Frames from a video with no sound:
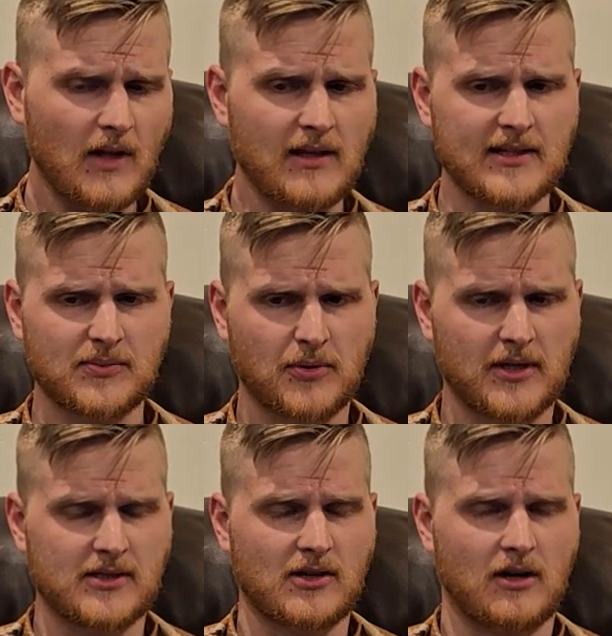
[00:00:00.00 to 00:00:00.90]
that's
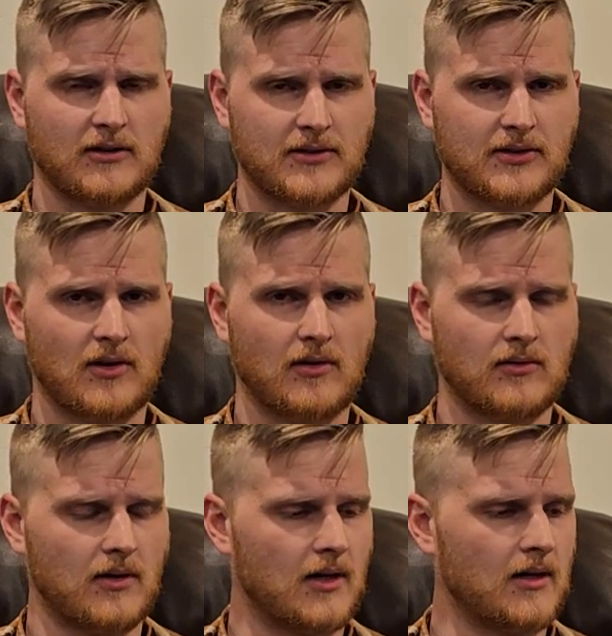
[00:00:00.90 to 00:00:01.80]
pretty solid. So
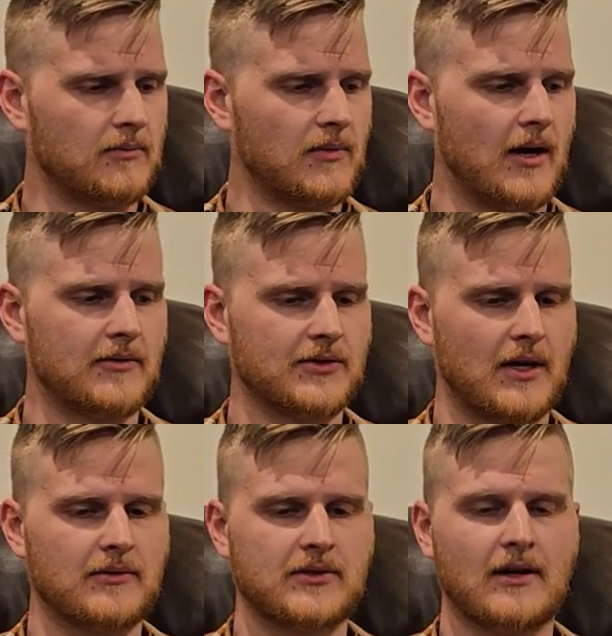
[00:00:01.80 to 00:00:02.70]
I was
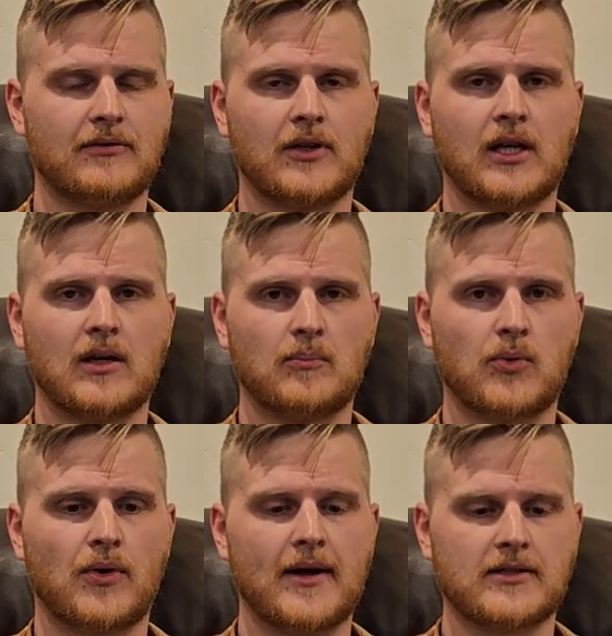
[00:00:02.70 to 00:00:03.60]
definitely
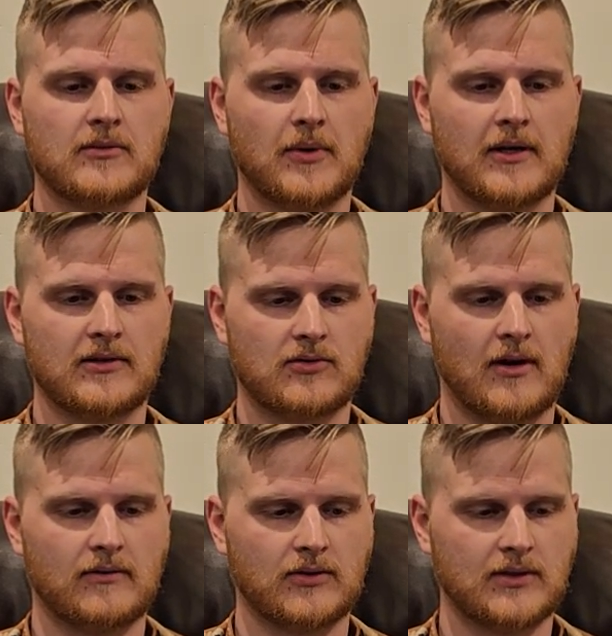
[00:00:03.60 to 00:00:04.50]
impressed by this
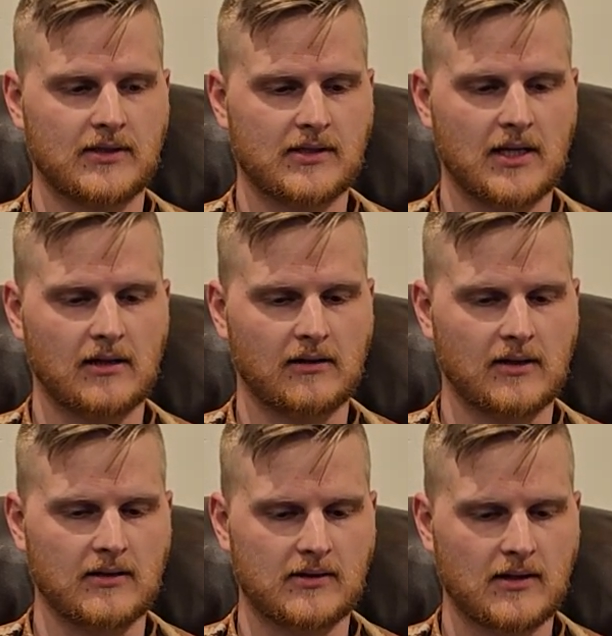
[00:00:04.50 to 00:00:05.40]
rifle, to say the
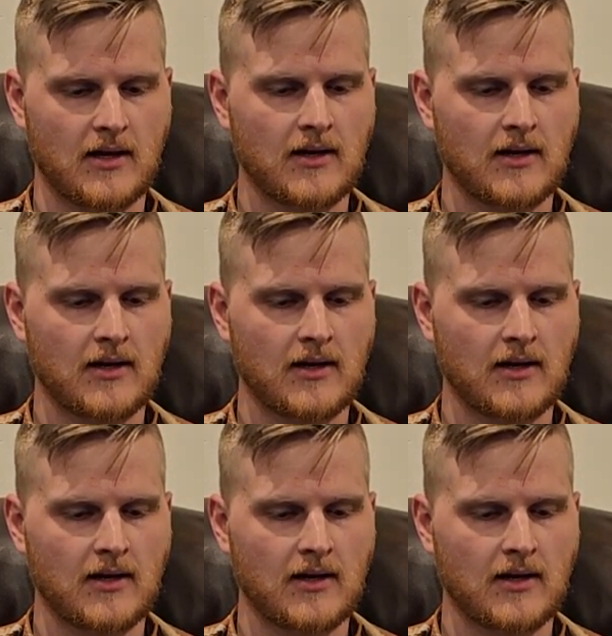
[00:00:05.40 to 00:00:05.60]
least.